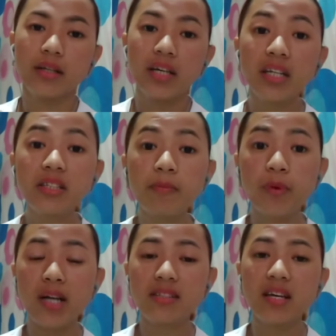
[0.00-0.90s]
It is a
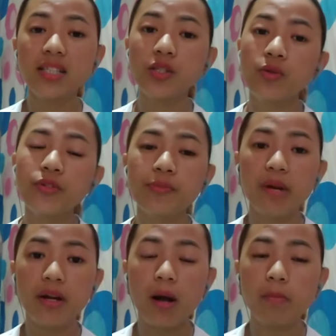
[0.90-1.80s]
process used
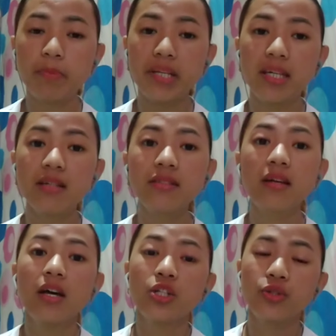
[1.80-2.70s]
by companies
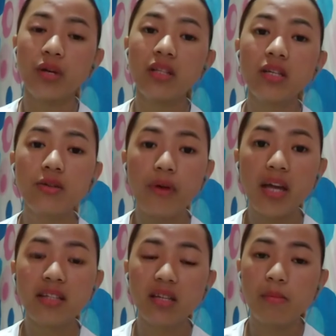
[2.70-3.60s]
to
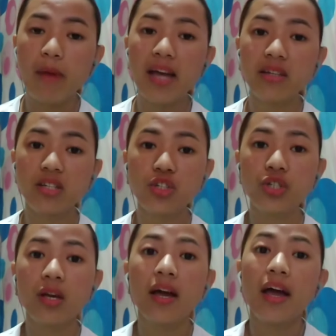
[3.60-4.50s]
integrate and
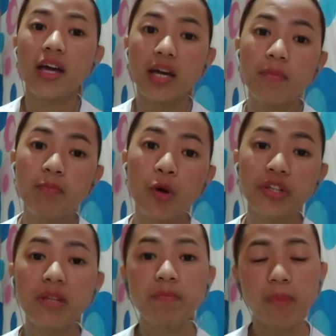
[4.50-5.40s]
manage
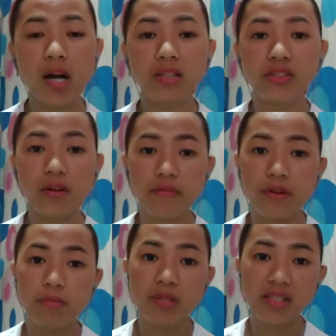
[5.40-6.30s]
important parts of
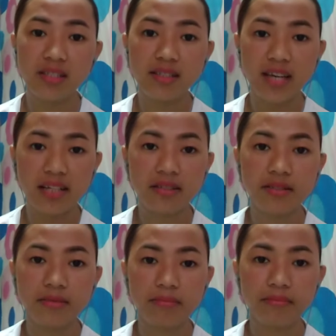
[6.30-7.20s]
their
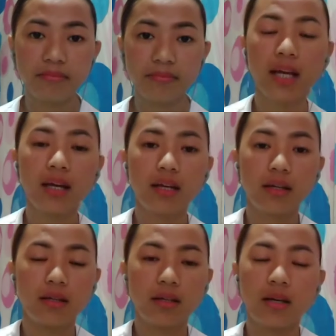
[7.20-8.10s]
businesses.
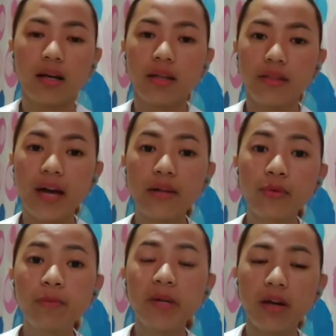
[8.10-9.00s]
That
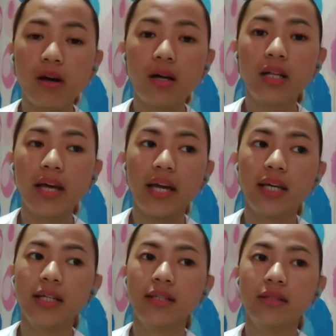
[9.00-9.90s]
would be all,
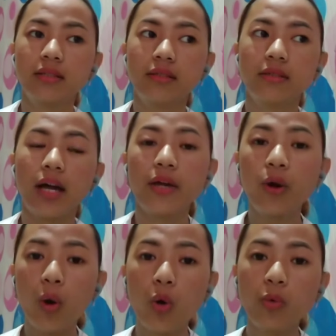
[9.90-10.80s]
and I
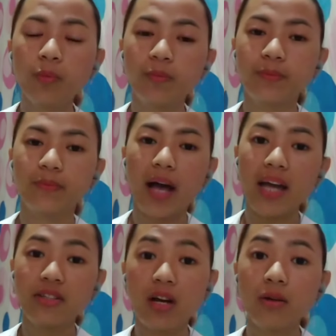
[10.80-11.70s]
hope
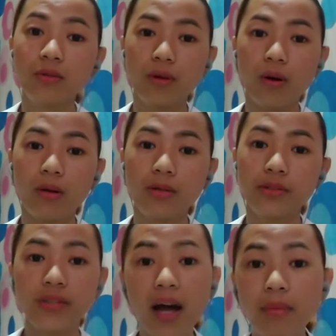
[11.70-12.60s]
I tackled
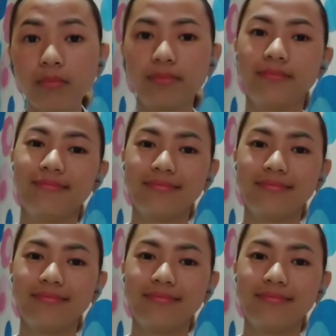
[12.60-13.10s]
some